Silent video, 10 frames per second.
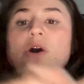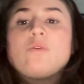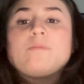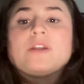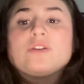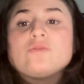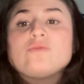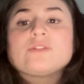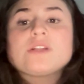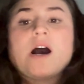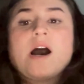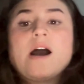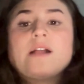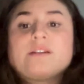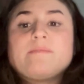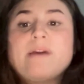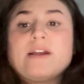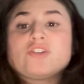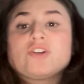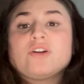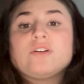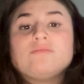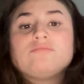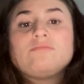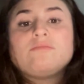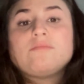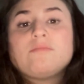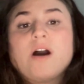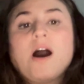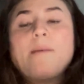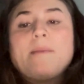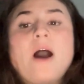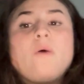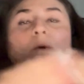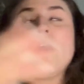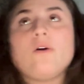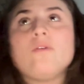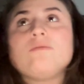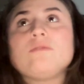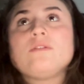will be used to measure how well